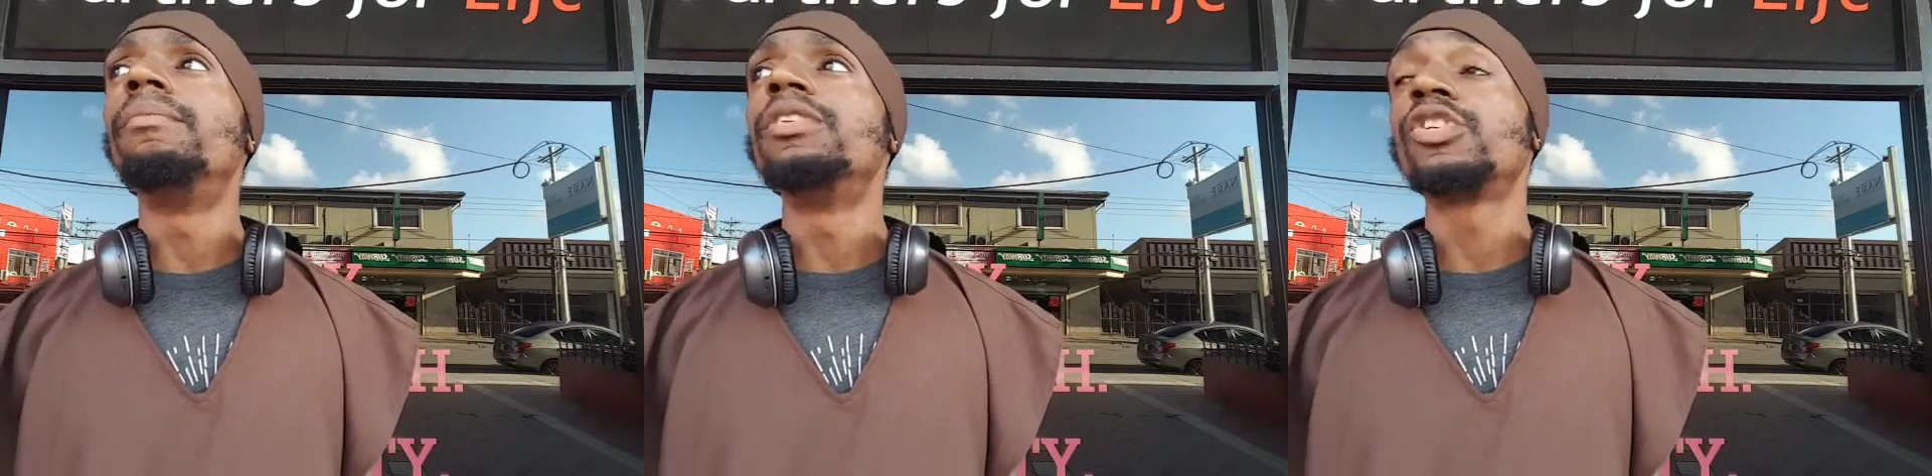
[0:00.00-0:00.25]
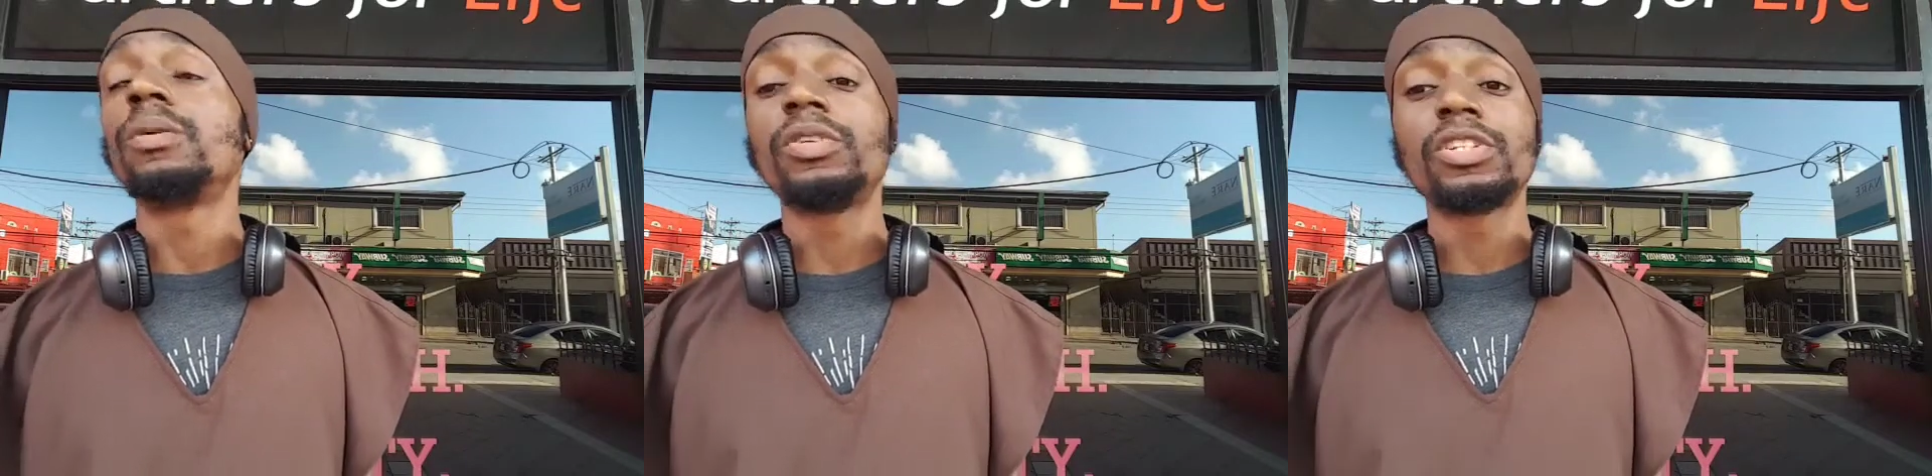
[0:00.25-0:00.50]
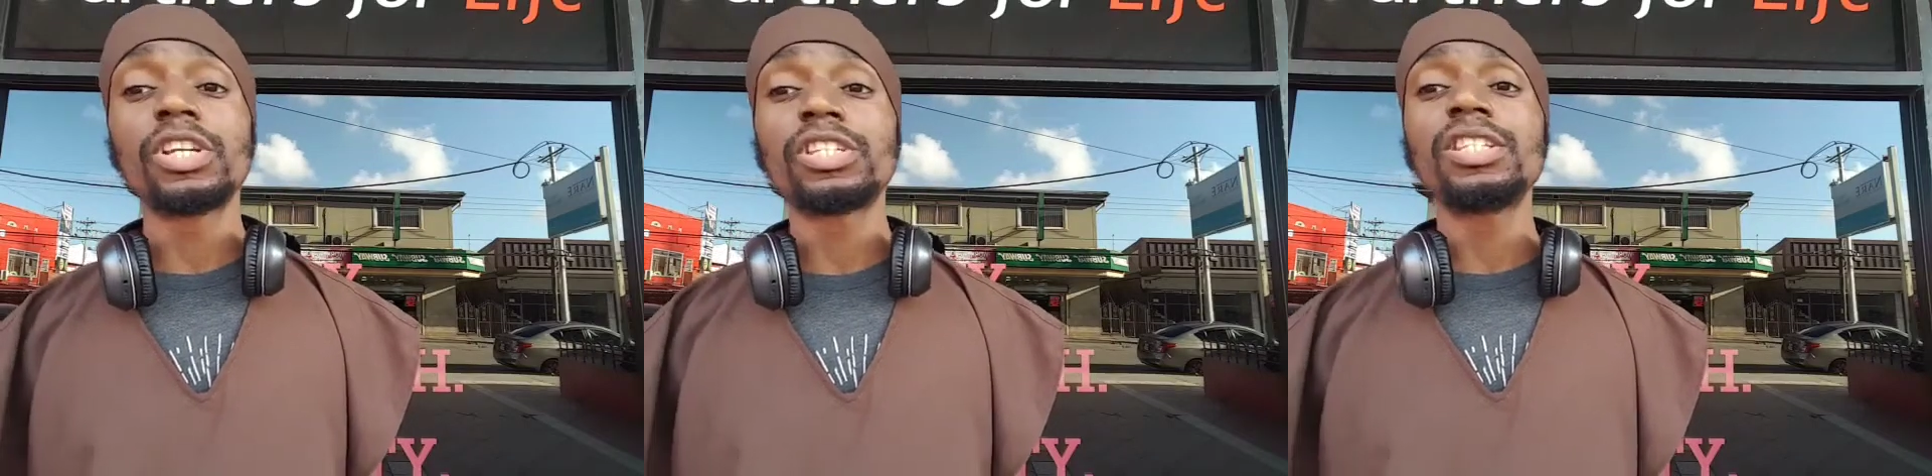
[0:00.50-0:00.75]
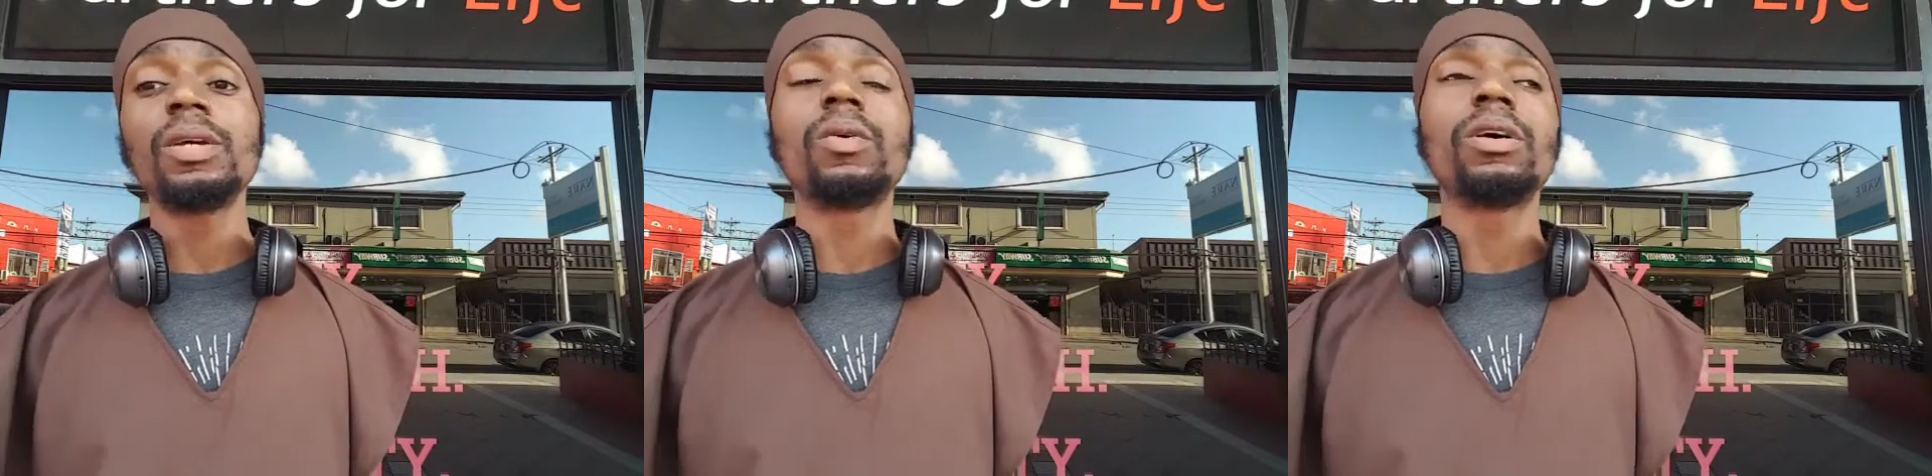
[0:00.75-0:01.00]
Scripture just
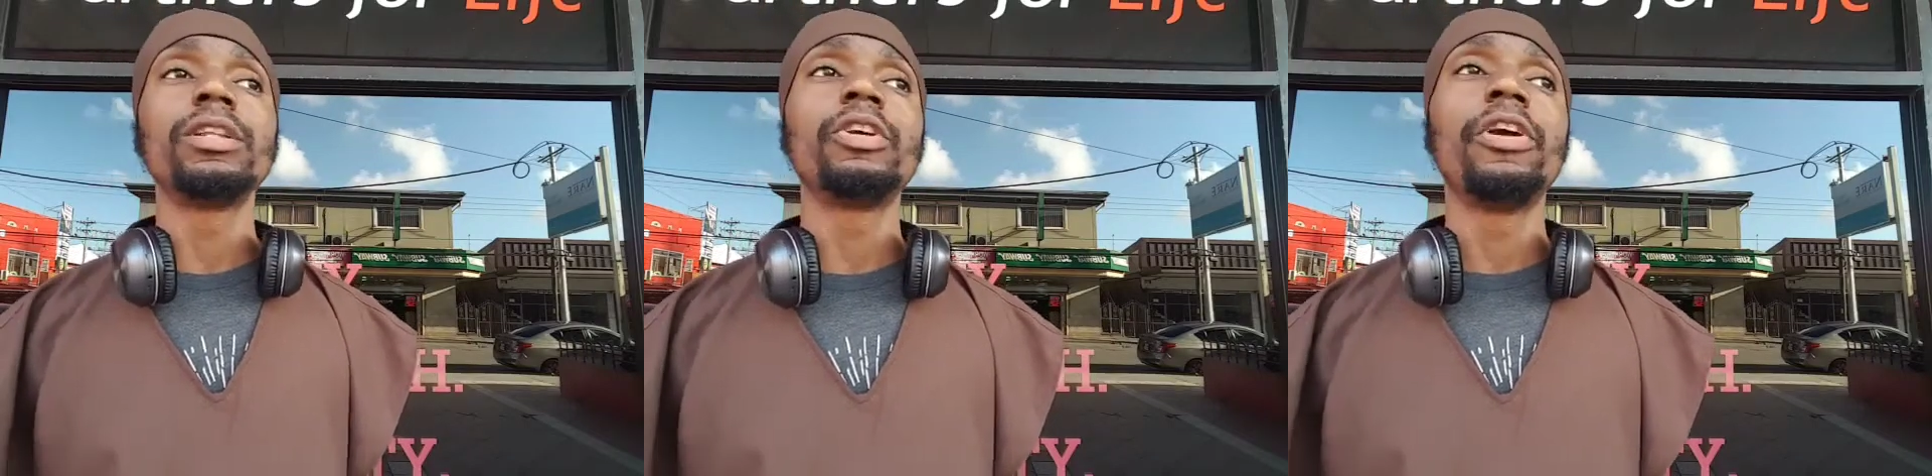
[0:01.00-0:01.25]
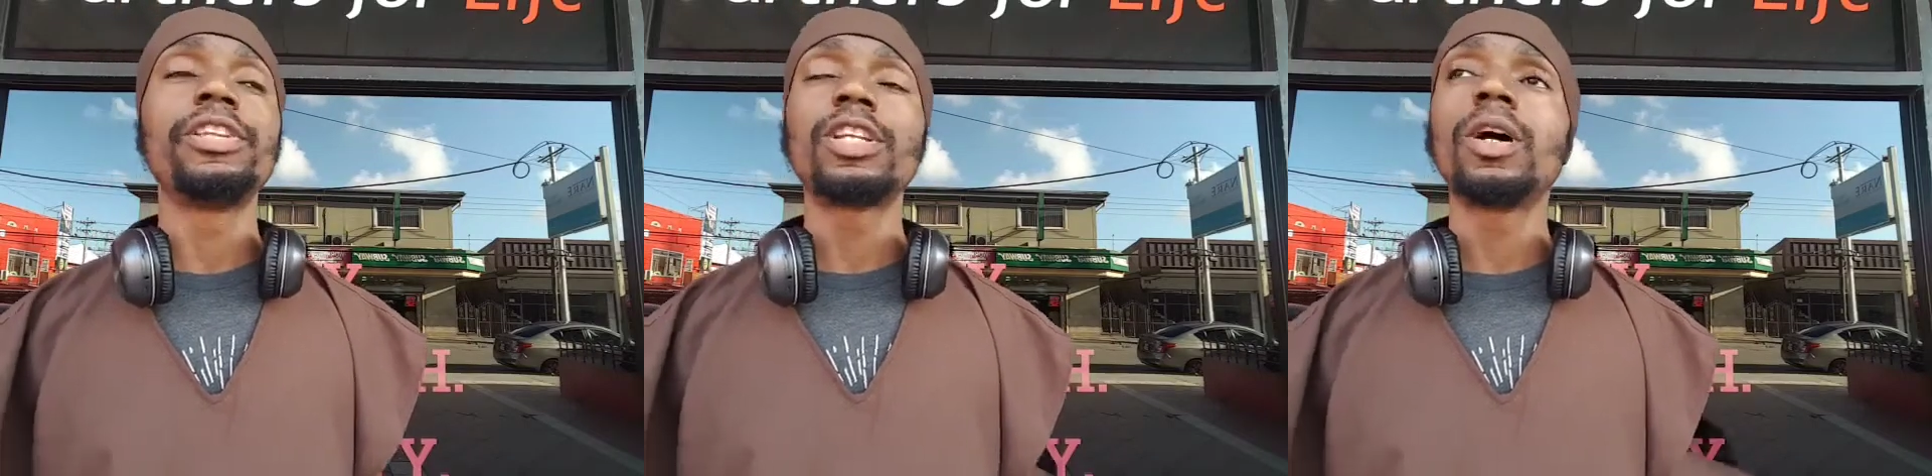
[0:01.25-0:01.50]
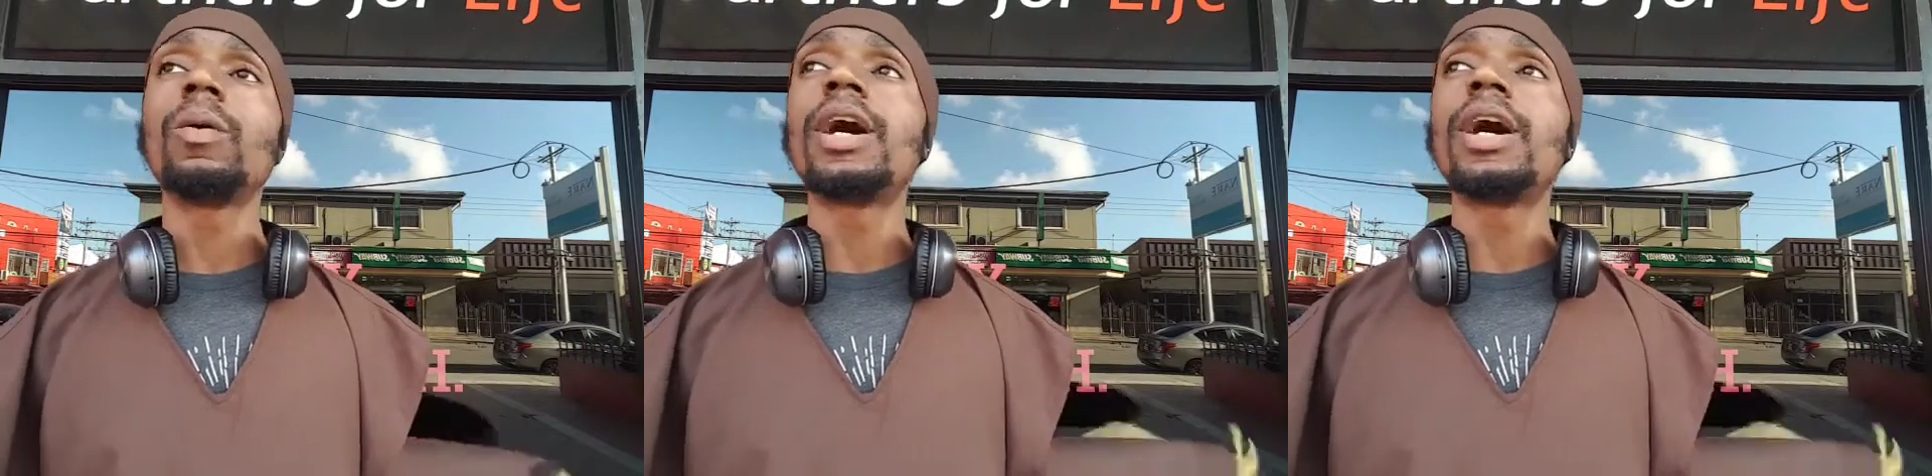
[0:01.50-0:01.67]
say, well, greater thou